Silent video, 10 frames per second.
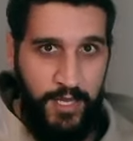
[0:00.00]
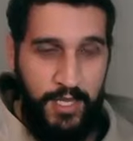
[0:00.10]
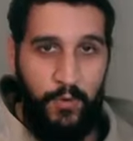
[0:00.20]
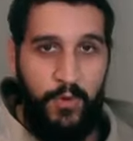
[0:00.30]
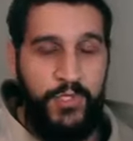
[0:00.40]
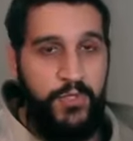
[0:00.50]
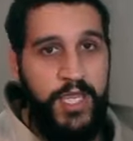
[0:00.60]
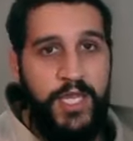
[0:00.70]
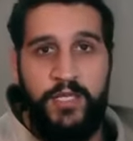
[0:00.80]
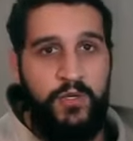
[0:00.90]
And then once you
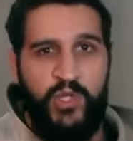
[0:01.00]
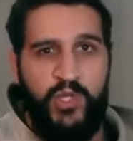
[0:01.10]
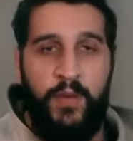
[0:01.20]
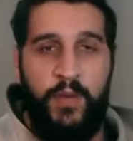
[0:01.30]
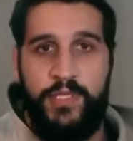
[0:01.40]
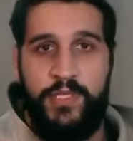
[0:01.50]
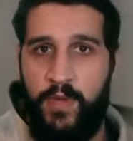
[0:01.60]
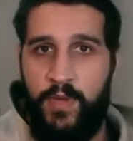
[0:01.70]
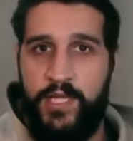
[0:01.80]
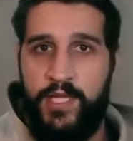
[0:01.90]
get it, you can drop into
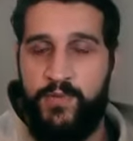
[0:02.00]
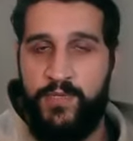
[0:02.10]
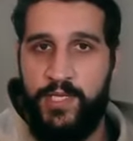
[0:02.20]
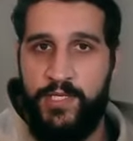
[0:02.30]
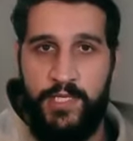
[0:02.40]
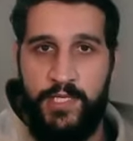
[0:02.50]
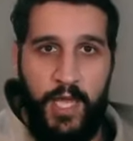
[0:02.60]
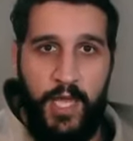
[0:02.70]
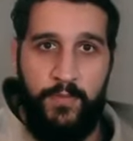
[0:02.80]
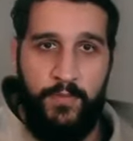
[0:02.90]
meditative states
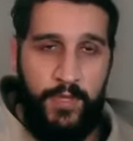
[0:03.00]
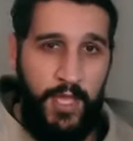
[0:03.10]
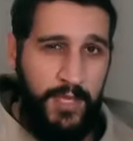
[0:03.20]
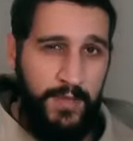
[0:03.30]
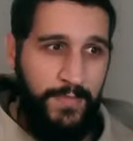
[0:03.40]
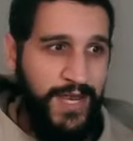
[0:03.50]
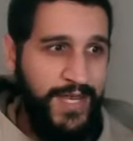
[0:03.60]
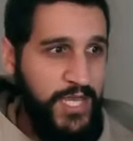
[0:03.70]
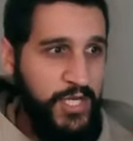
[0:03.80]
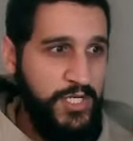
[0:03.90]
anytime and
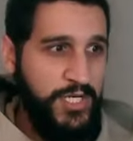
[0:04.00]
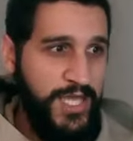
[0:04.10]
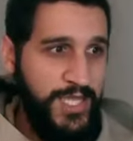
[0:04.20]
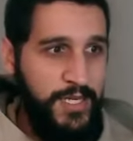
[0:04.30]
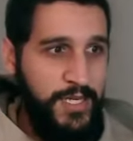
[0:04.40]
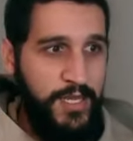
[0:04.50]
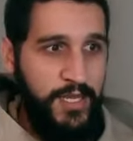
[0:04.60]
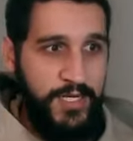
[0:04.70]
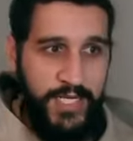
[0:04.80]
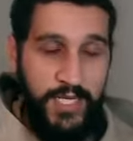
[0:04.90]
meditation gets
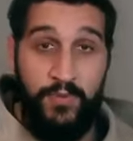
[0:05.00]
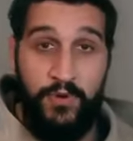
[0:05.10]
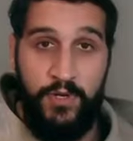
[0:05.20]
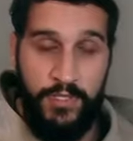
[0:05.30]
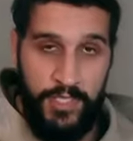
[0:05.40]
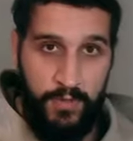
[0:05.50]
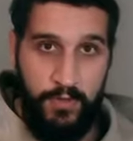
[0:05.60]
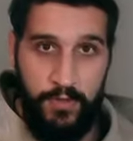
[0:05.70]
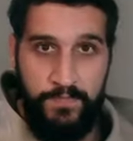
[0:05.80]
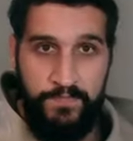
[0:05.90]
deeper and
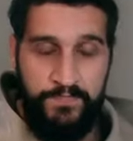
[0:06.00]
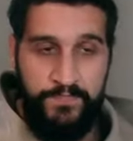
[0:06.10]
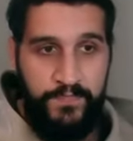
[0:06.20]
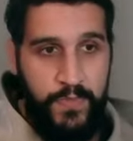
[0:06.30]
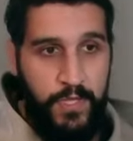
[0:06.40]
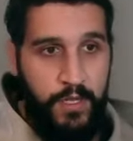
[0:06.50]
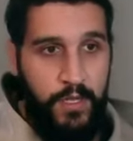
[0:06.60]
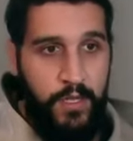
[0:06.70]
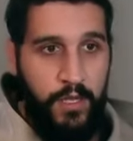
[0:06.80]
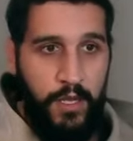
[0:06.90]
deeper.
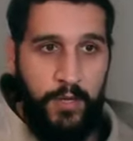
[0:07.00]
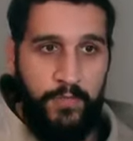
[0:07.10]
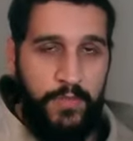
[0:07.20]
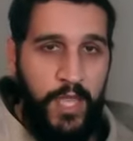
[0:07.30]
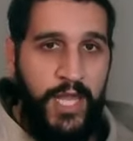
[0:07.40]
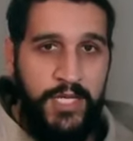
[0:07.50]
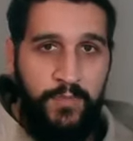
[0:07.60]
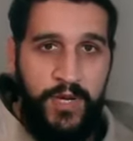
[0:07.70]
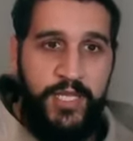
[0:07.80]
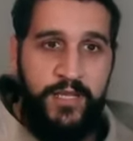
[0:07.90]
Um,
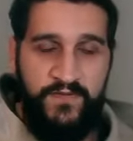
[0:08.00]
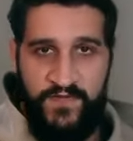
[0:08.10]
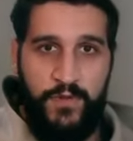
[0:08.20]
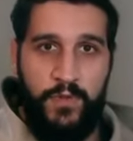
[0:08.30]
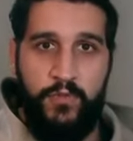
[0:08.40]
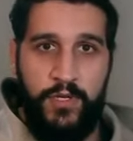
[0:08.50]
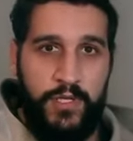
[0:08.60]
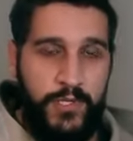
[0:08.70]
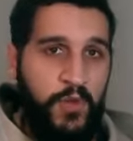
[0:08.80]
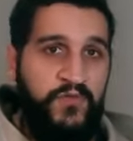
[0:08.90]
anybody can feel the
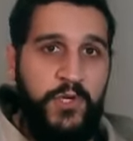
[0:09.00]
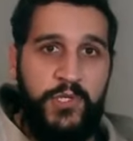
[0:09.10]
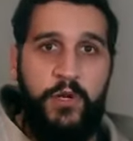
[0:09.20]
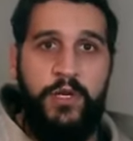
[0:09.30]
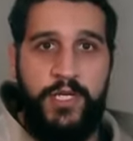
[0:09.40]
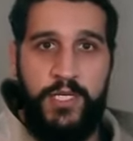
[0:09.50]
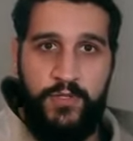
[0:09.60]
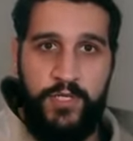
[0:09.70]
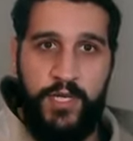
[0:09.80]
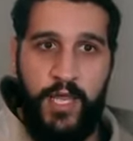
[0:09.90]
breathing. So if you're starting
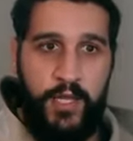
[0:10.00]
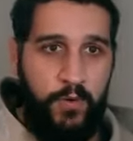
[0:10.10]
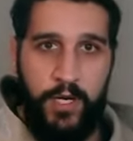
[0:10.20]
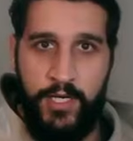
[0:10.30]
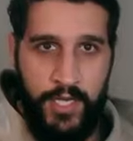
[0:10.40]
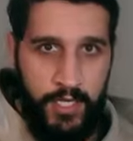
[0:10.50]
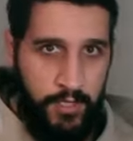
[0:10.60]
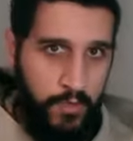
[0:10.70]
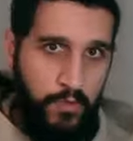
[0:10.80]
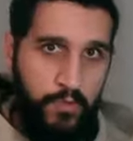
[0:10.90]
new today, we're going to take
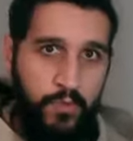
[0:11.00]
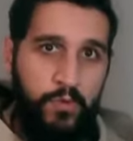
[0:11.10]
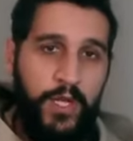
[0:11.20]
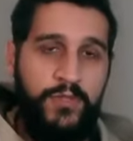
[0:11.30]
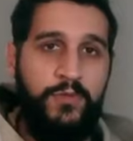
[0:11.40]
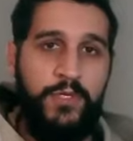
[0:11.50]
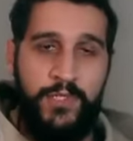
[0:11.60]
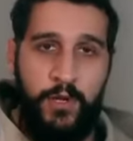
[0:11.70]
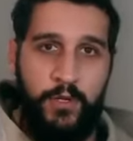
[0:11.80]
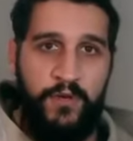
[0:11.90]
you right through the
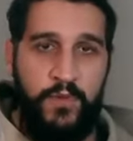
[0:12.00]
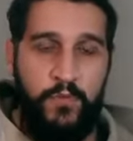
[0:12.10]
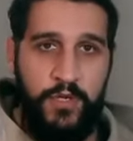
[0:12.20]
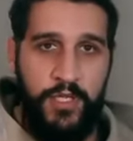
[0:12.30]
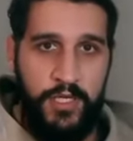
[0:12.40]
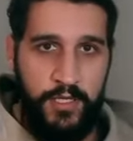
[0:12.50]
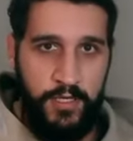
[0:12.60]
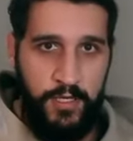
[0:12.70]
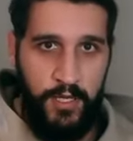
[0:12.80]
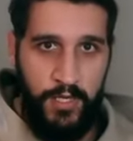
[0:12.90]
start of the breathing
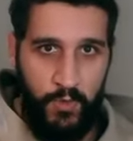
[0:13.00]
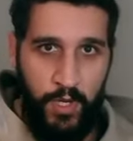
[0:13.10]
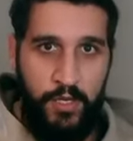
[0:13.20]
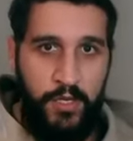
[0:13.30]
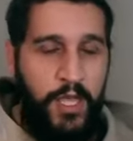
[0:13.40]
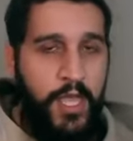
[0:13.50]
as well.